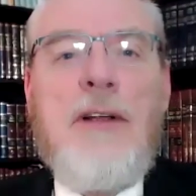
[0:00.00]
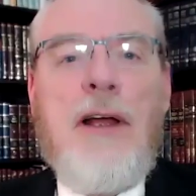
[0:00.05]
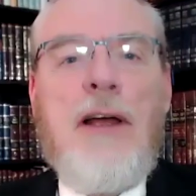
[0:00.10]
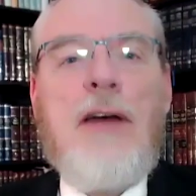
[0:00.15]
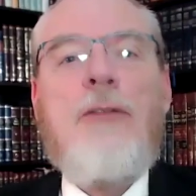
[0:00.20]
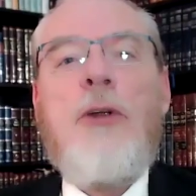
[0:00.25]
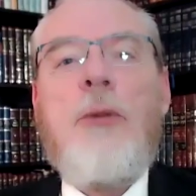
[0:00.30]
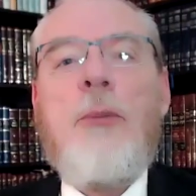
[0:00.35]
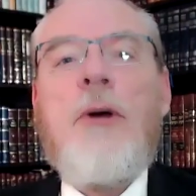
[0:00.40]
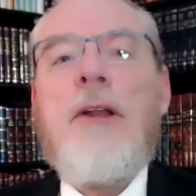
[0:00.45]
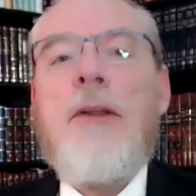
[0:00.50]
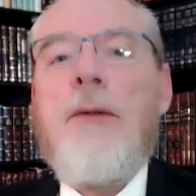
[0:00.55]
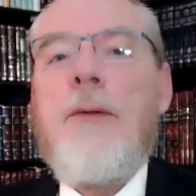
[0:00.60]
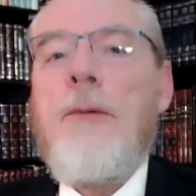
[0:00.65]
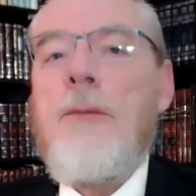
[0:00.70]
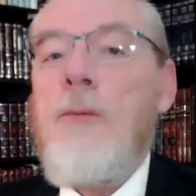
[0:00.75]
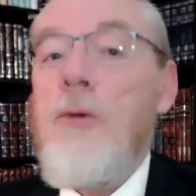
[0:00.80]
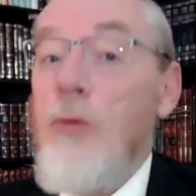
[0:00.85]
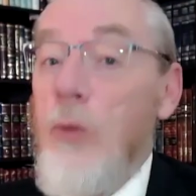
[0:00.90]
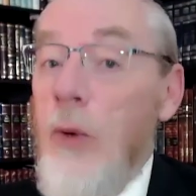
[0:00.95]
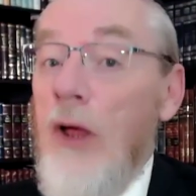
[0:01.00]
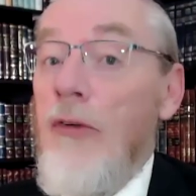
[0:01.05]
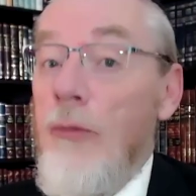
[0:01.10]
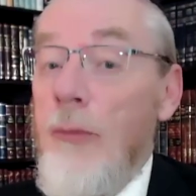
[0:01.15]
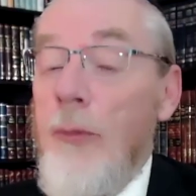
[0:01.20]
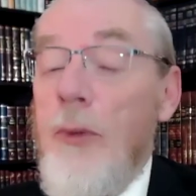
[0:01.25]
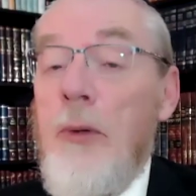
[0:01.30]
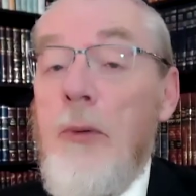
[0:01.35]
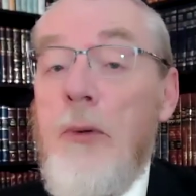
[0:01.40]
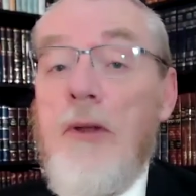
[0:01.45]
every month, 12
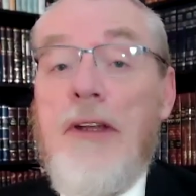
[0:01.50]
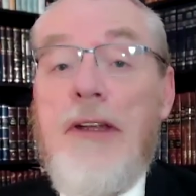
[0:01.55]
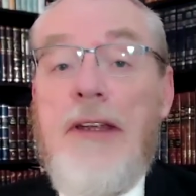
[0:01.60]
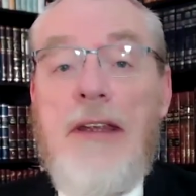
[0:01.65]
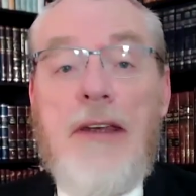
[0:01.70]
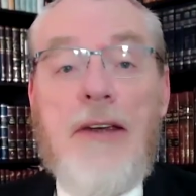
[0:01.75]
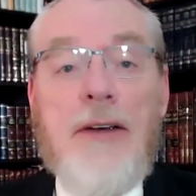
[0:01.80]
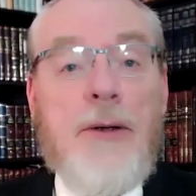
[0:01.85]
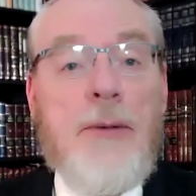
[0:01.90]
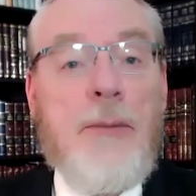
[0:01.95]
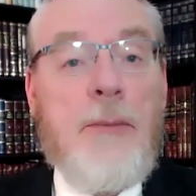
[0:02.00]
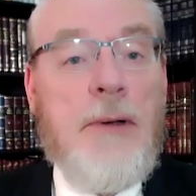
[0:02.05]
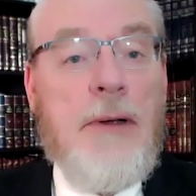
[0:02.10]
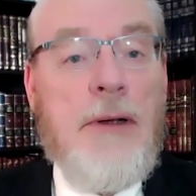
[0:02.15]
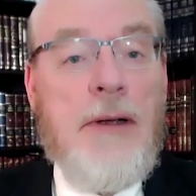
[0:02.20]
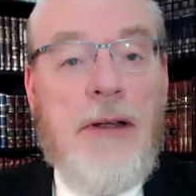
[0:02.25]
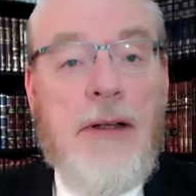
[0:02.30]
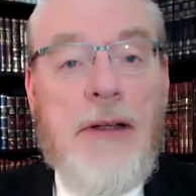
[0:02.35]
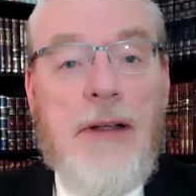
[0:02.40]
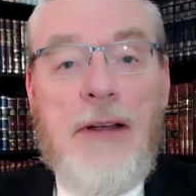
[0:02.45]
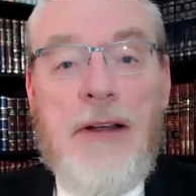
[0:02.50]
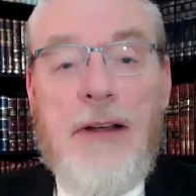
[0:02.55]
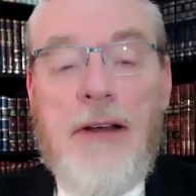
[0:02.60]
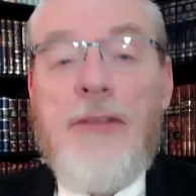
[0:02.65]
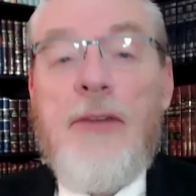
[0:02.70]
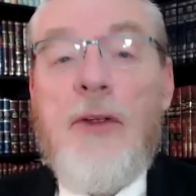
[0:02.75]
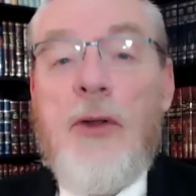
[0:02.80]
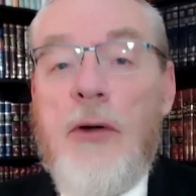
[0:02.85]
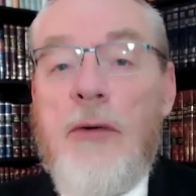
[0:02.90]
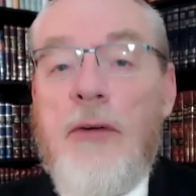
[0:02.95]
million a year.
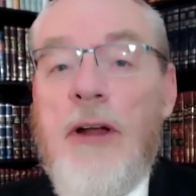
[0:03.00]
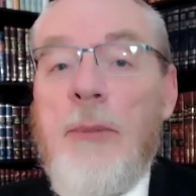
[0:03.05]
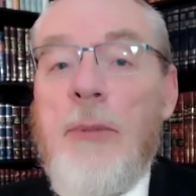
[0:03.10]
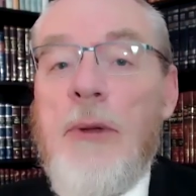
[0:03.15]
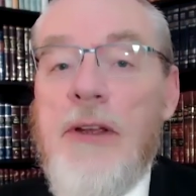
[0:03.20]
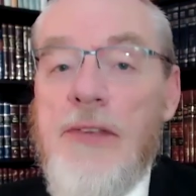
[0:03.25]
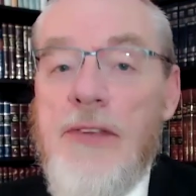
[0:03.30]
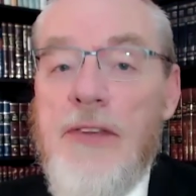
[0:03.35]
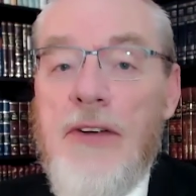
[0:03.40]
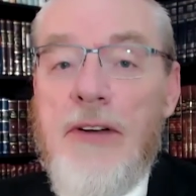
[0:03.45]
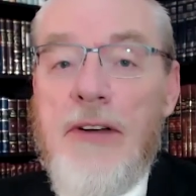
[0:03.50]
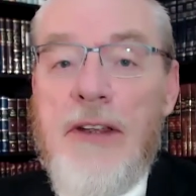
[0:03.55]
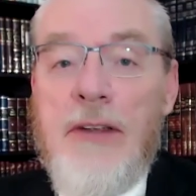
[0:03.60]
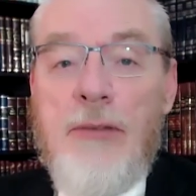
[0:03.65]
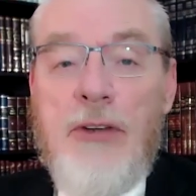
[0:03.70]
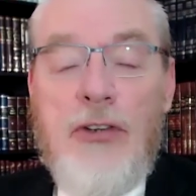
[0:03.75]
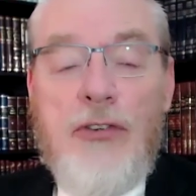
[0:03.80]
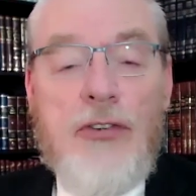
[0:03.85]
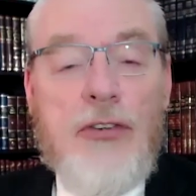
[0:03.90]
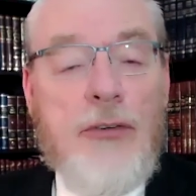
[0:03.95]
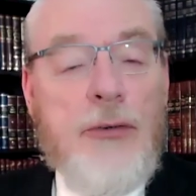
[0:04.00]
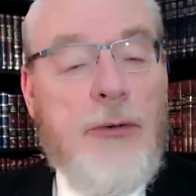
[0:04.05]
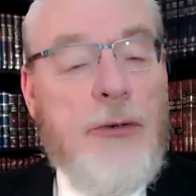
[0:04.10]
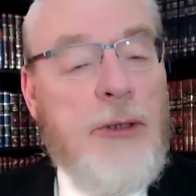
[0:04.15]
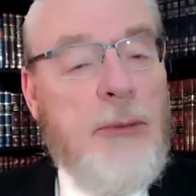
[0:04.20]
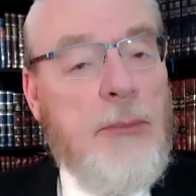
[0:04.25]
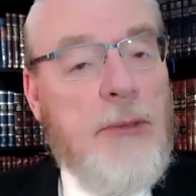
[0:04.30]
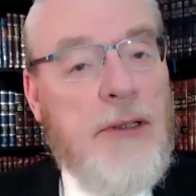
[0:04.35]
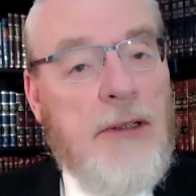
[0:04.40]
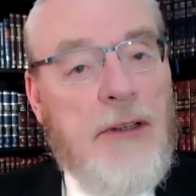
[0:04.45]
And there are rabbis there giving
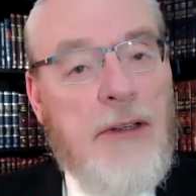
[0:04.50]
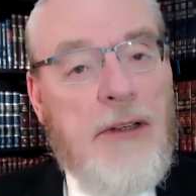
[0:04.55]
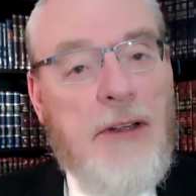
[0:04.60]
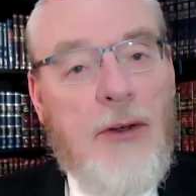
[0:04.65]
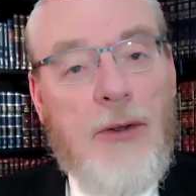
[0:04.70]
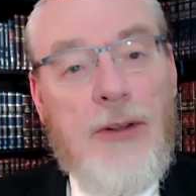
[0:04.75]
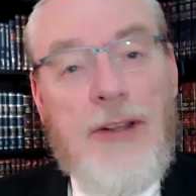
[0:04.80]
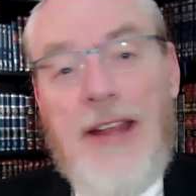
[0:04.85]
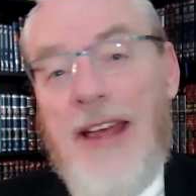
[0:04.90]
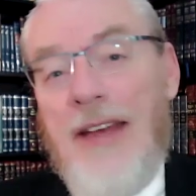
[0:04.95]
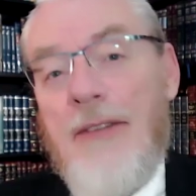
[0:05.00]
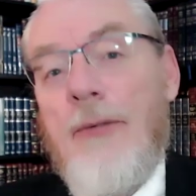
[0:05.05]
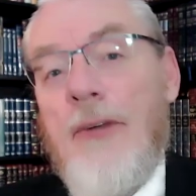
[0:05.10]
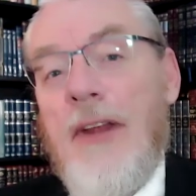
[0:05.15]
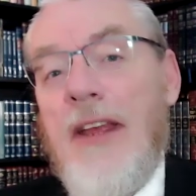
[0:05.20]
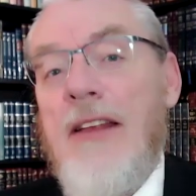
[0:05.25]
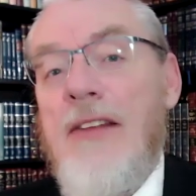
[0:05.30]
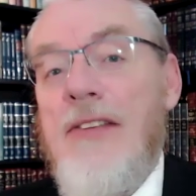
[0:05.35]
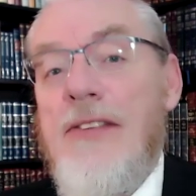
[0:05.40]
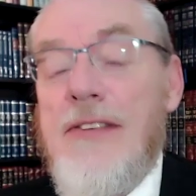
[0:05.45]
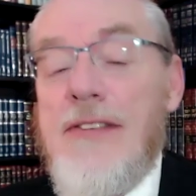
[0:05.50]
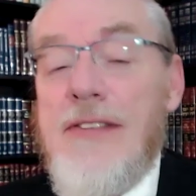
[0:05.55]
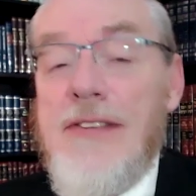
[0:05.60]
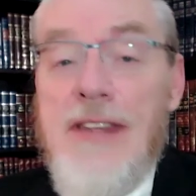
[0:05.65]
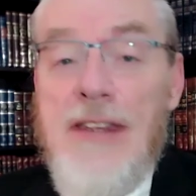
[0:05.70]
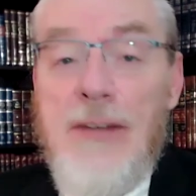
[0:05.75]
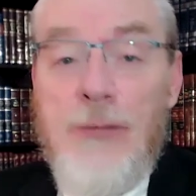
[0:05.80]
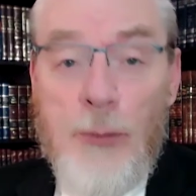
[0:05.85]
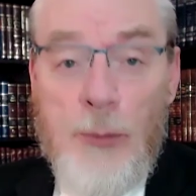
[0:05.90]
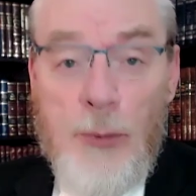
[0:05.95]
shiurim on every
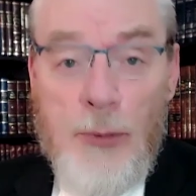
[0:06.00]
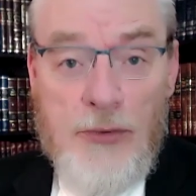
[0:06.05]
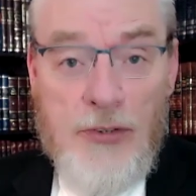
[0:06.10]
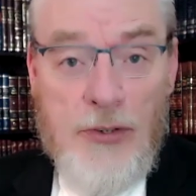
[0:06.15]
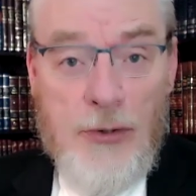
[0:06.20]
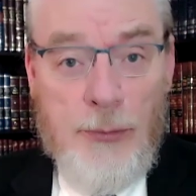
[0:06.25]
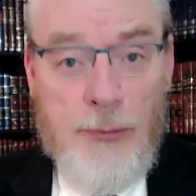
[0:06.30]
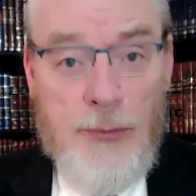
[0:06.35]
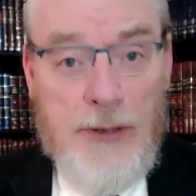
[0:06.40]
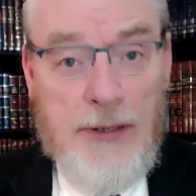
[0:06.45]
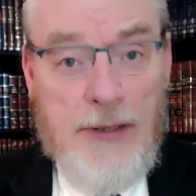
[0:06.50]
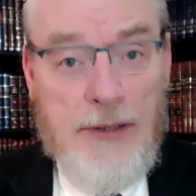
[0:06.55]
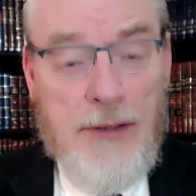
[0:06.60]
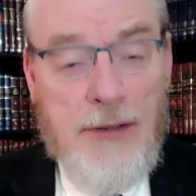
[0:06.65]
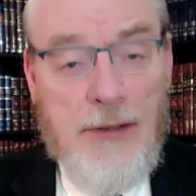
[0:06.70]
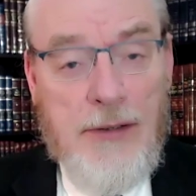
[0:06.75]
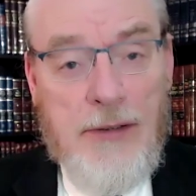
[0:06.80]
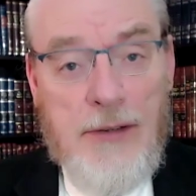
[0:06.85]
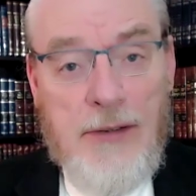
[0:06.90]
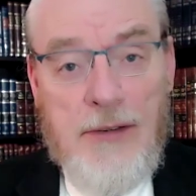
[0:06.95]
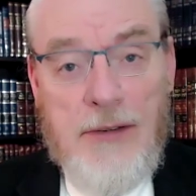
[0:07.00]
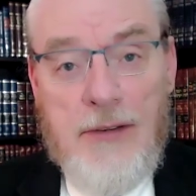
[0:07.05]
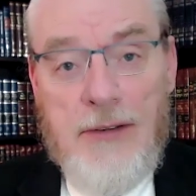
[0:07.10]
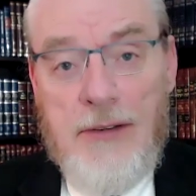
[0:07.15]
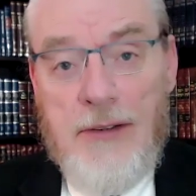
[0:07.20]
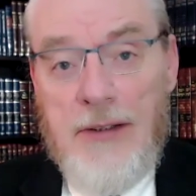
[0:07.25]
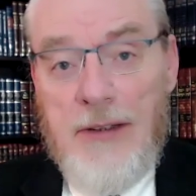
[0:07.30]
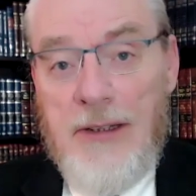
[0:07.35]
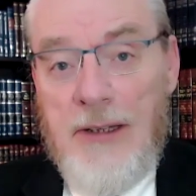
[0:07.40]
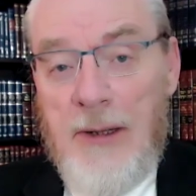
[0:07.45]
conceivable topic.
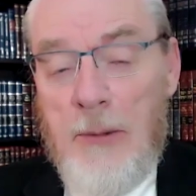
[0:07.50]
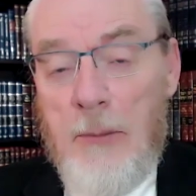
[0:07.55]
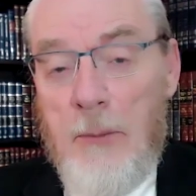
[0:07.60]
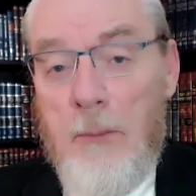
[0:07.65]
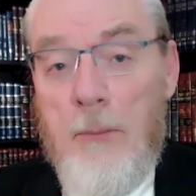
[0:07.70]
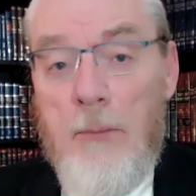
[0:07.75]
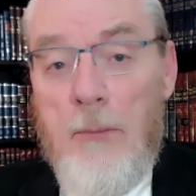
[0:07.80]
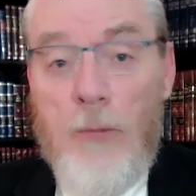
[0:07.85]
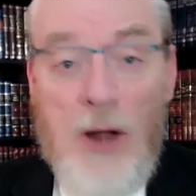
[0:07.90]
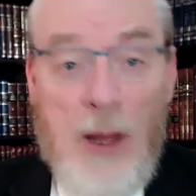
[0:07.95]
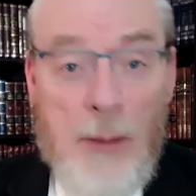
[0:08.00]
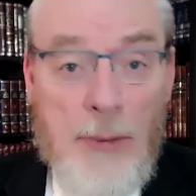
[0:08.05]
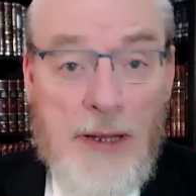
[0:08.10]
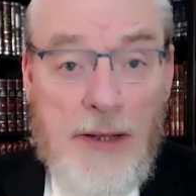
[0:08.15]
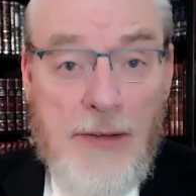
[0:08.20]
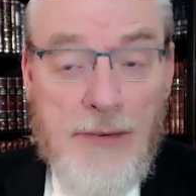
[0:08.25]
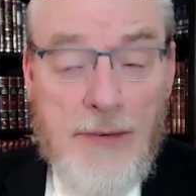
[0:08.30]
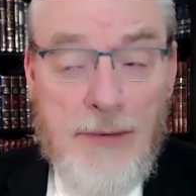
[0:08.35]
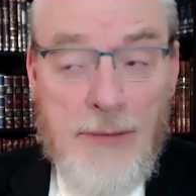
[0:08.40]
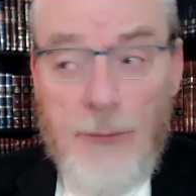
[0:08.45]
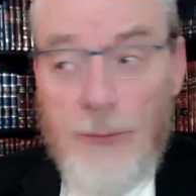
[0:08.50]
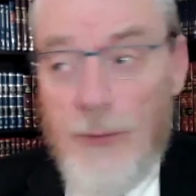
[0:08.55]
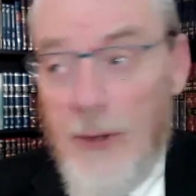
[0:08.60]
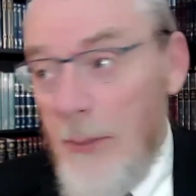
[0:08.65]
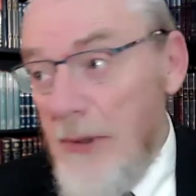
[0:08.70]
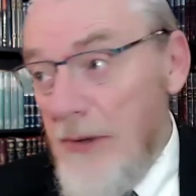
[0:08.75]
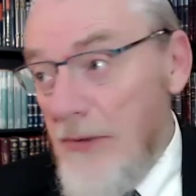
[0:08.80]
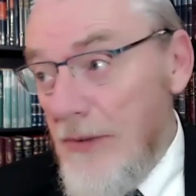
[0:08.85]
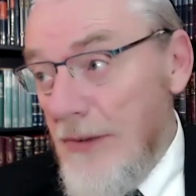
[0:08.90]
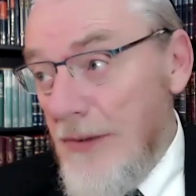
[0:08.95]
Rabbis,
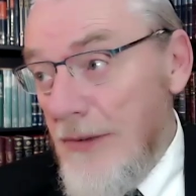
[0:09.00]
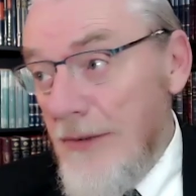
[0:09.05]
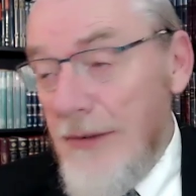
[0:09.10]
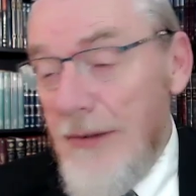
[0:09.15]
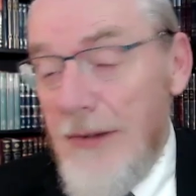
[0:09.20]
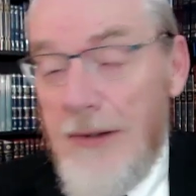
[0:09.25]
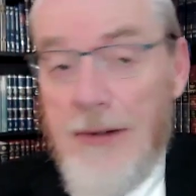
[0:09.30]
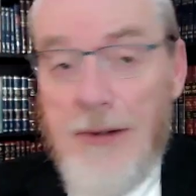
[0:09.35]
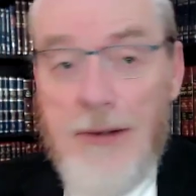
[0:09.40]
rebbetzins,